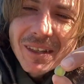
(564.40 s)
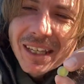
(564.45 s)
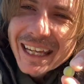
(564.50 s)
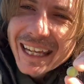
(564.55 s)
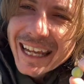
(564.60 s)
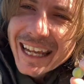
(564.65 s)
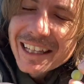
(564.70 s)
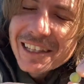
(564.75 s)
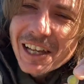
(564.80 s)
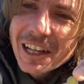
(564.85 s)

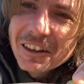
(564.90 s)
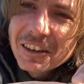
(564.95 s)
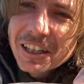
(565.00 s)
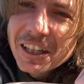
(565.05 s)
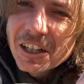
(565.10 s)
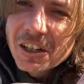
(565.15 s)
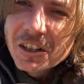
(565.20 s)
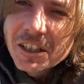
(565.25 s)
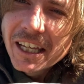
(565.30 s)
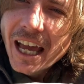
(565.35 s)
It's a
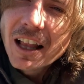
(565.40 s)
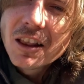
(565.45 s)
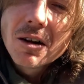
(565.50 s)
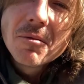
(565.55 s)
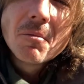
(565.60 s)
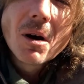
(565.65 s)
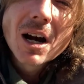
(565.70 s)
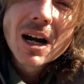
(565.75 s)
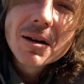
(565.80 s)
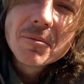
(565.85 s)
little yellow
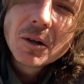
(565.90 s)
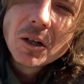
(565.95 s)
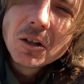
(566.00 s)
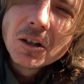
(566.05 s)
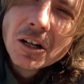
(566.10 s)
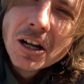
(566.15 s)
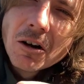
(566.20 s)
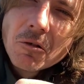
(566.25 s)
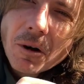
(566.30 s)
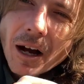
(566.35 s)
marble.
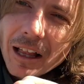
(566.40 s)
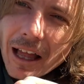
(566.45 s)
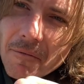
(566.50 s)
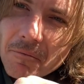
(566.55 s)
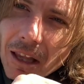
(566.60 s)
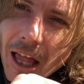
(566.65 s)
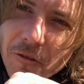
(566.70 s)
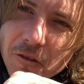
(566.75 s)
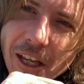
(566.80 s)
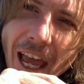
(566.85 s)
Well, I'm
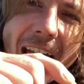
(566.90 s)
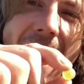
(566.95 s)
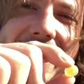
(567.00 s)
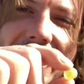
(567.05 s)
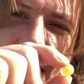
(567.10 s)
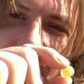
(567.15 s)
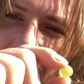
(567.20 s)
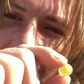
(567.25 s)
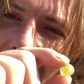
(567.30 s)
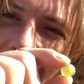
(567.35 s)

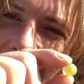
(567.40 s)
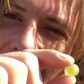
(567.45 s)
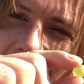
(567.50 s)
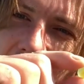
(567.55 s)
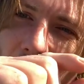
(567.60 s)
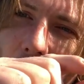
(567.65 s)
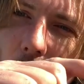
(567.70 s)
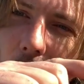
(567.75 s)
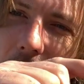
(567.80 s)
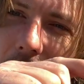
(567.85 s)
left-handed, but I got to
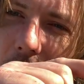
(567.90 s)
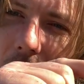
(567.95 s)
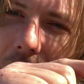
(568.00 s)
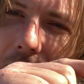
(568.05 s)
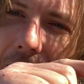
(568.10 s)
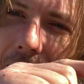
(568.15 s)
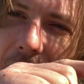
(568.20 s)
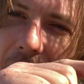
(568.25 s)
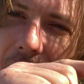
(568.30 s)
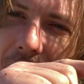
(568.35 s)
hold it with
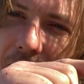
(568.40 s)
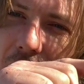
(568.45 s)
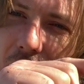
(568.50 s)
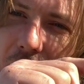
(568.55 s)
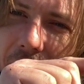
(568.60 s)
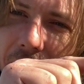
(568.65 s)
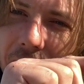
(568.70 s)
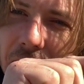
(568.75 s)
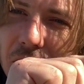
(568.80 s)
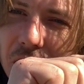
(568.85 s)
my right over
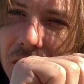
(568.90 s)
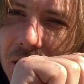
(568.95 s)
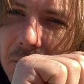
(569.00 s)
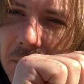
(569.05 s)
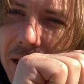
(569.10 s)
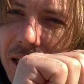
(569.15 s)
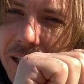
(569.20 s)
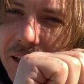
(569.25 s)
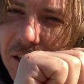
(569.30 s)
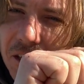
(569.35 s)
here so
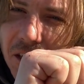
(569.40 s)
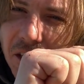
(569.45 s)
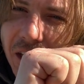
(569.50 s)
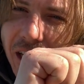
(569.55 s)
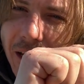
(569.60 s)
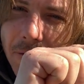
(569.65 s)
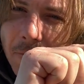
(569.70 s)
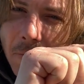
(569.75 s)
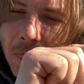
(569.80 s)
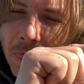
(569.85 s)
everybody can see
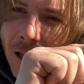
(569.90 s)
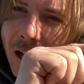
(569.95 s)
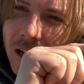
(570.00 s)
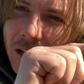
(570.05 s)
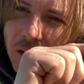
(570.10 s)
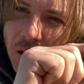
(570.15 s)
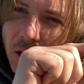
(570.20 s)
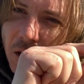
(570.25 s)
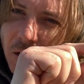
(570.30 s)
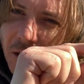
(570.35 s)
it.
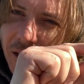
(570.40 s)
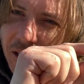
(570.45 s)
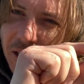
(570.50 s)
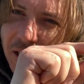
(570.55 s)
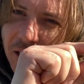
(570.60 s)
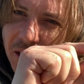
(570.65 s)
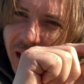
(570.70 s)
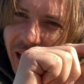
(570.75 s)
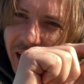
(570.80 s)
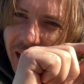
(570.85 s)
So you can
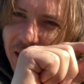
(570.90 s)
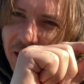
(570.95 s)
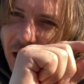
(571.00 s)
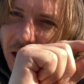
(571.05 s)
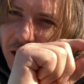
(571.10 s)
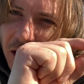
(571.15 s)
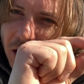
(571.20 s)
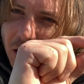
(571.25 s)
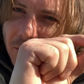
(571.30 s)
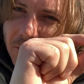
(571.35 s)
see it's a
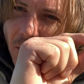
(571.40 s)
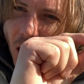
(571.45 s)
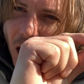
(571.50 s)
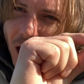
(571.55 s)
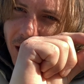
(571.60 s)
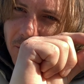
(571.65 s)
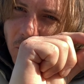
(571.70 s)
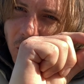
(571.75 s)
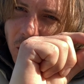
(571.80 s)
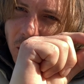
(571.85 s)
little
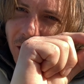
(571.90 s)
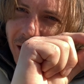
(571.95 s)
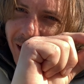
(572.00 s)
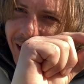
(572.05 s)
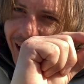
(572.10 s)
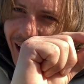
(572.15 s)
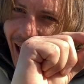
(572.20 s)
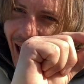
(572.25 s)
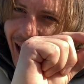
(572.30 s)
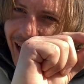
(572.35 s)
marble,
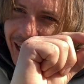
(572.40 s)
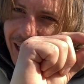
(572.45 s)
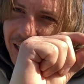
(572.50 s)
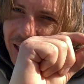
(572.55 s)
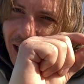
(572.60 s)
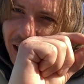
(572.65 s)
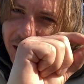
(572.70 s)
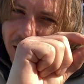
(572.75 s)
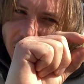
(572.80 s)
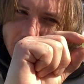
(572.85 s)
and it's
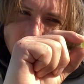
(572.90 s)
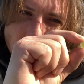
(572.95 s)
a little